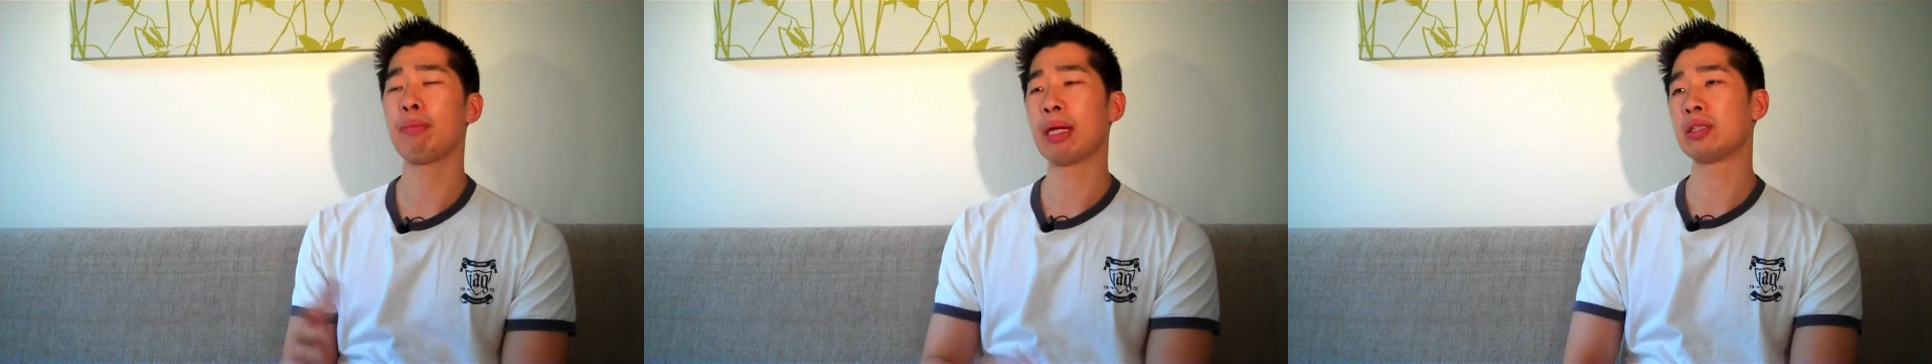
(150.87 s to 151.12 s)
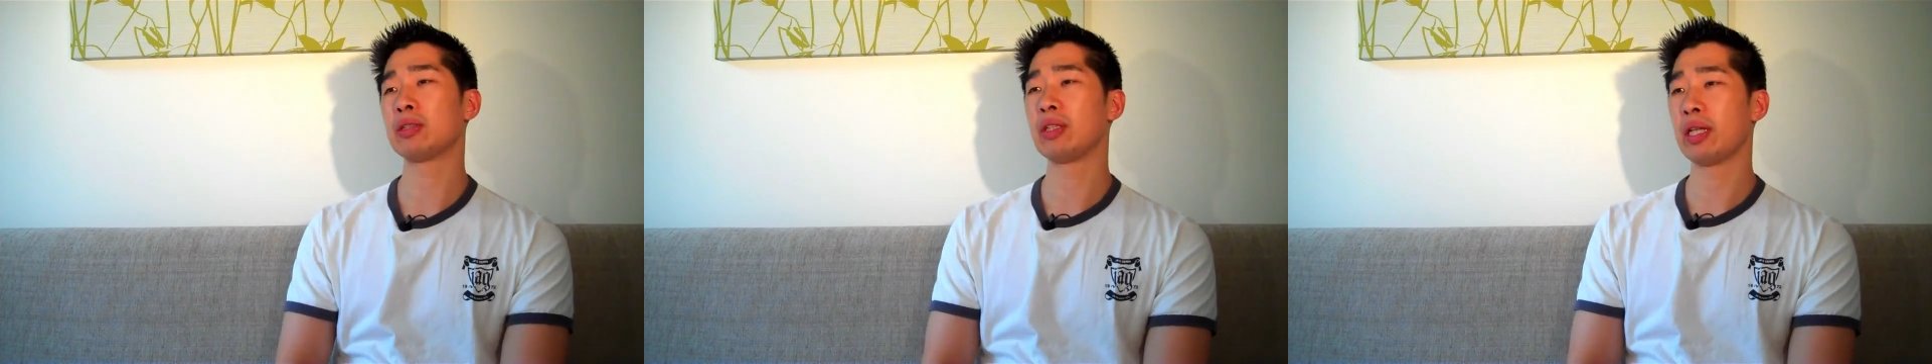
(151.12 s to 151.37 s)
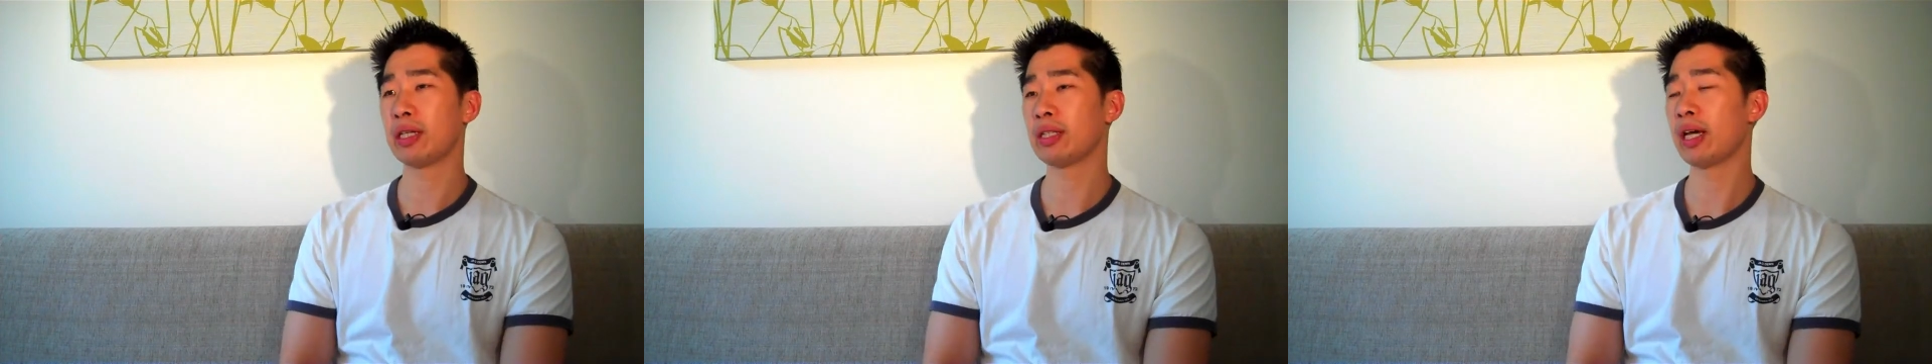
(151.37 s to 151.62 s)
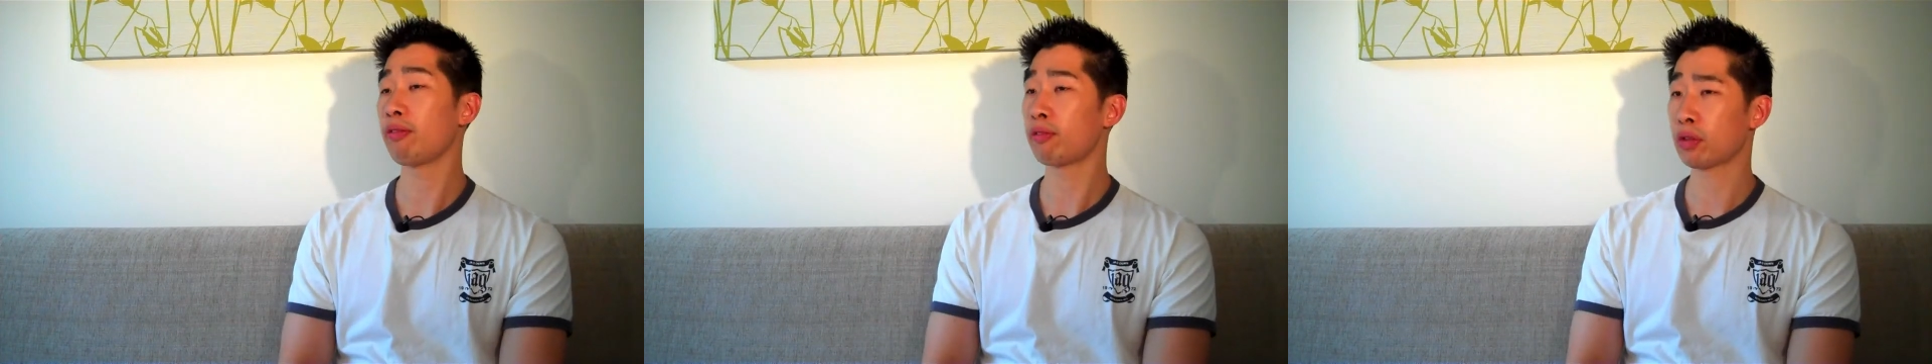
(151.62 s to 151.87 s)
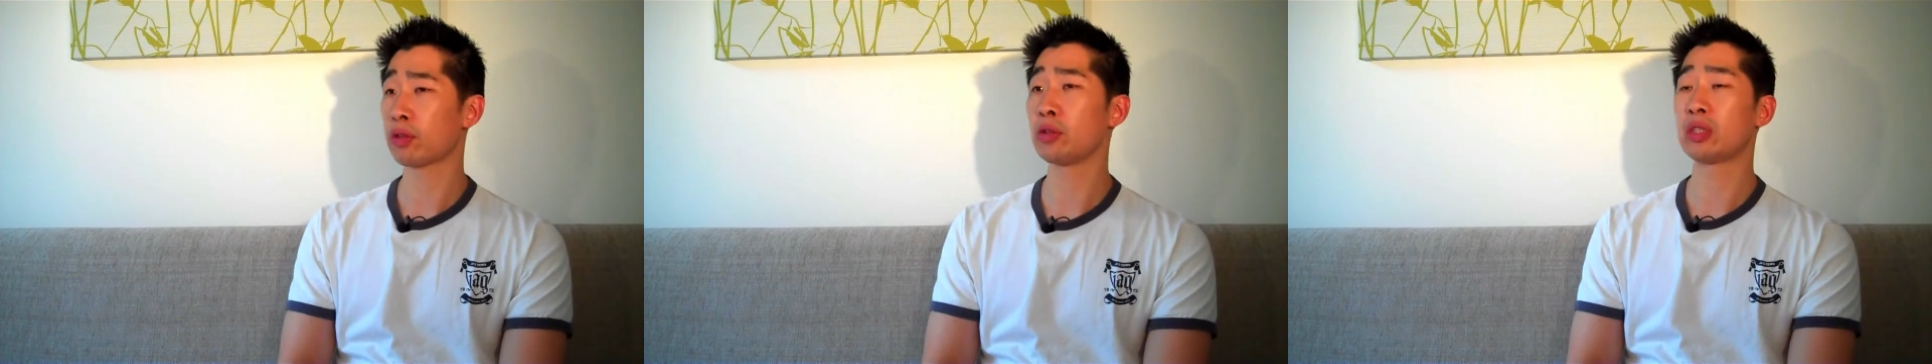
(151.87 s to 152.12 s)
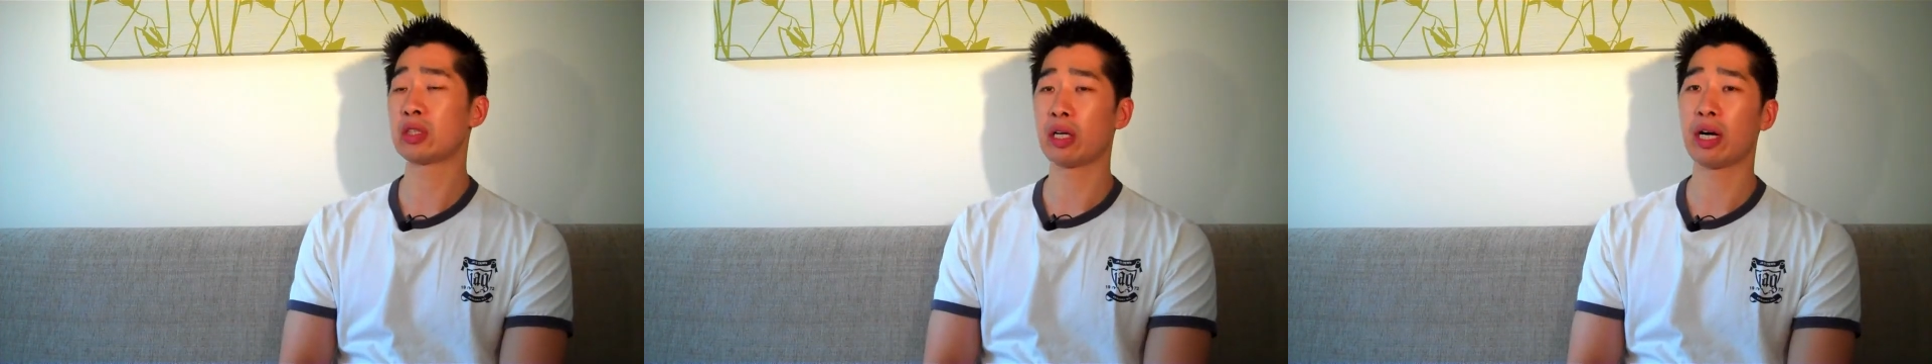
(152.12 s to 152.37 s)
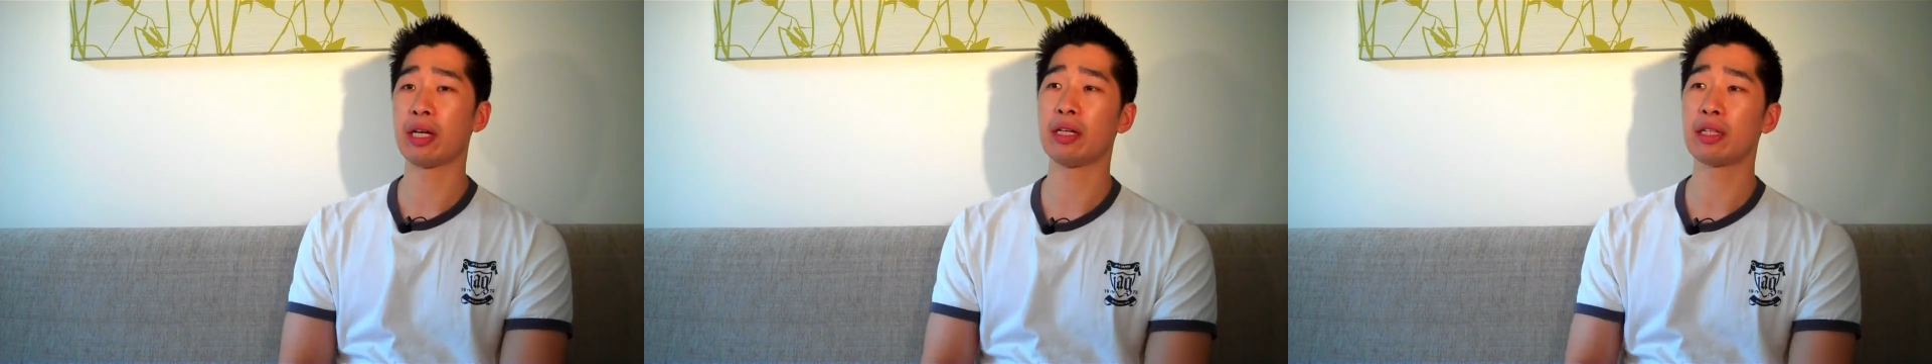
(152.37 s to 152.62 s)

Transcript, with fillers: to make sure that you have a good site,